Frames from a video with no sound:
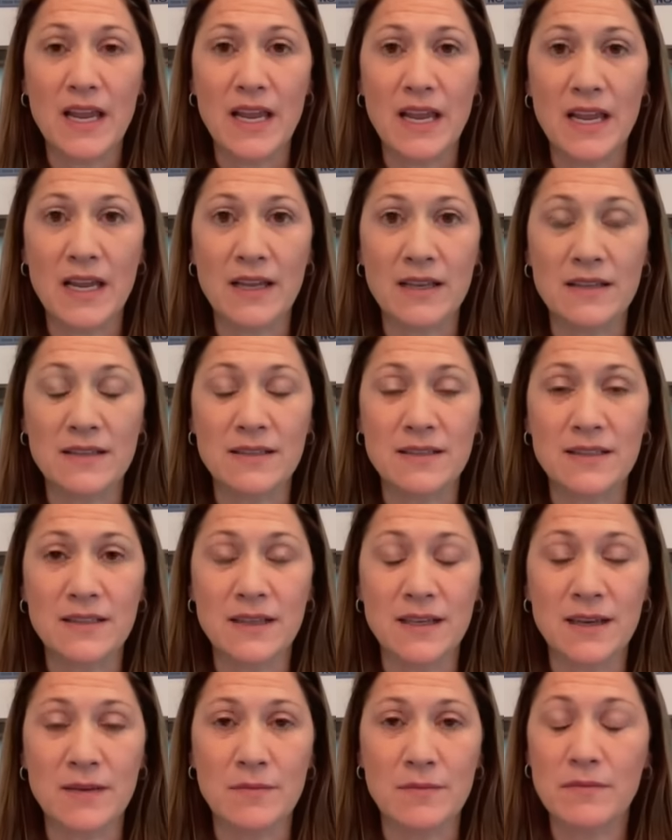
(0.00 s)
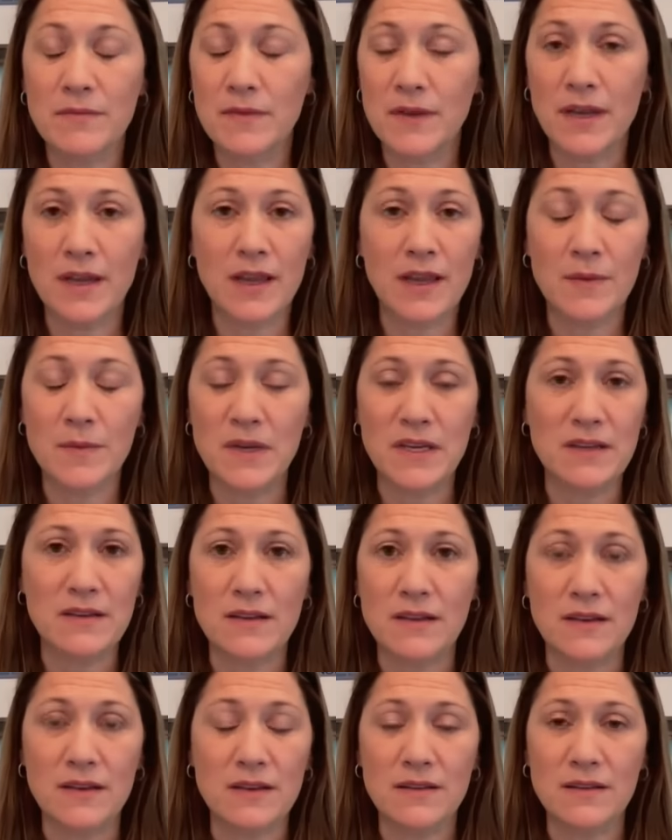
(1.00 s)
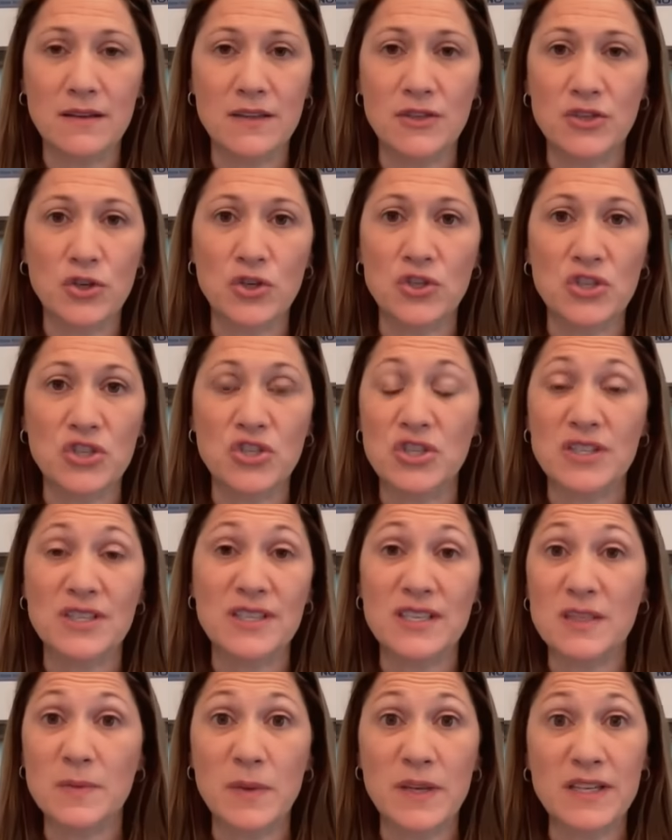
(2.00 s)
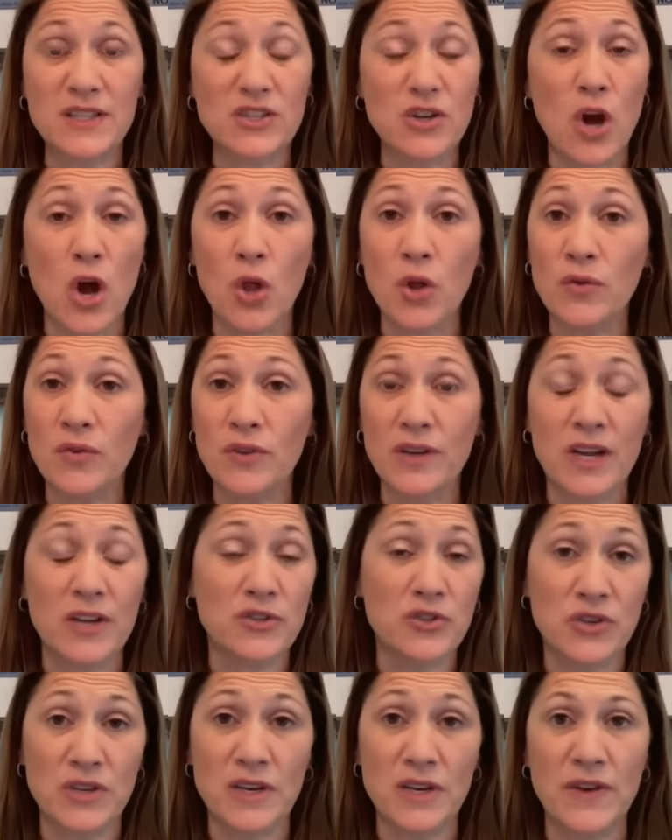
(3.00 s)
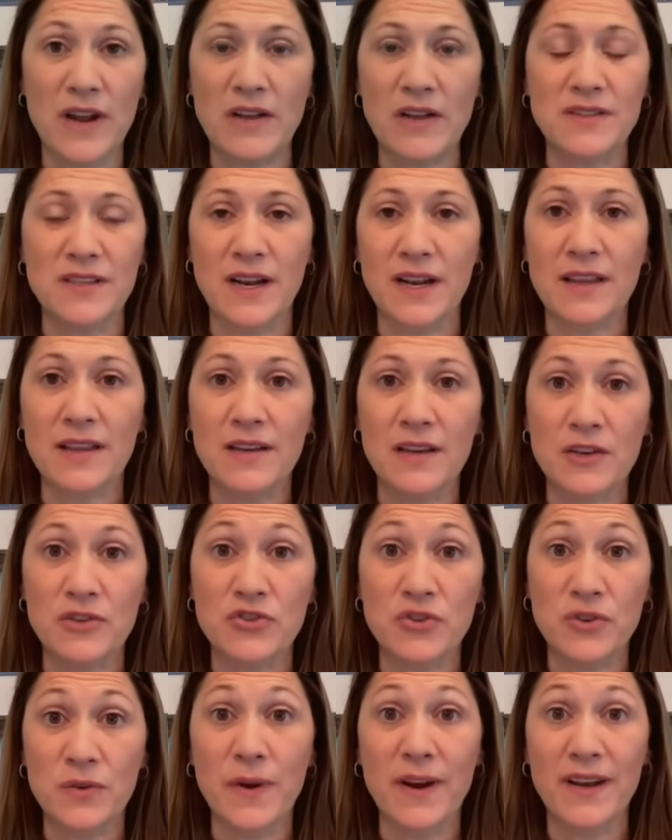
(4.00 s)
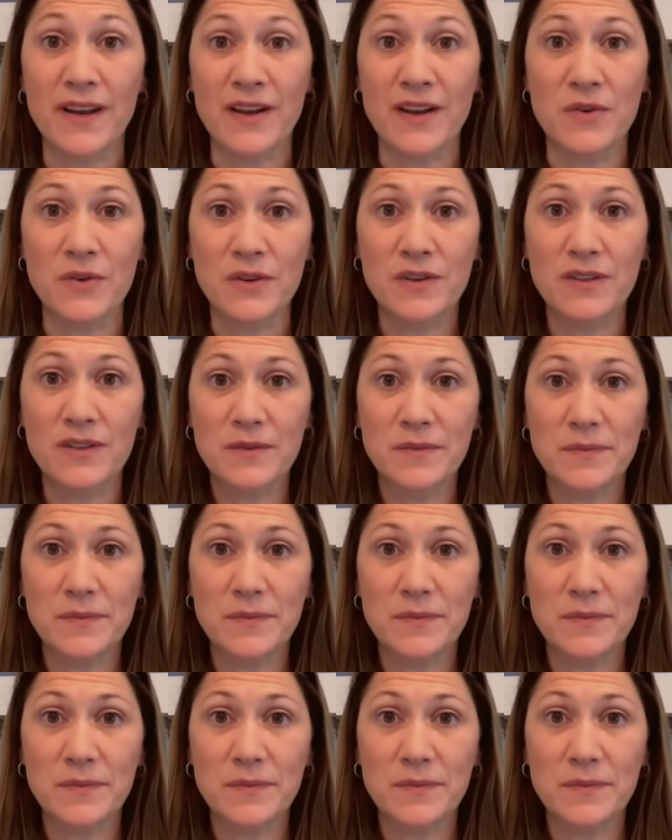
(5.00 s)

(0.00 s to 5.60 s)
And I mean, the church is just displaced all over the country and even outside of the country right now.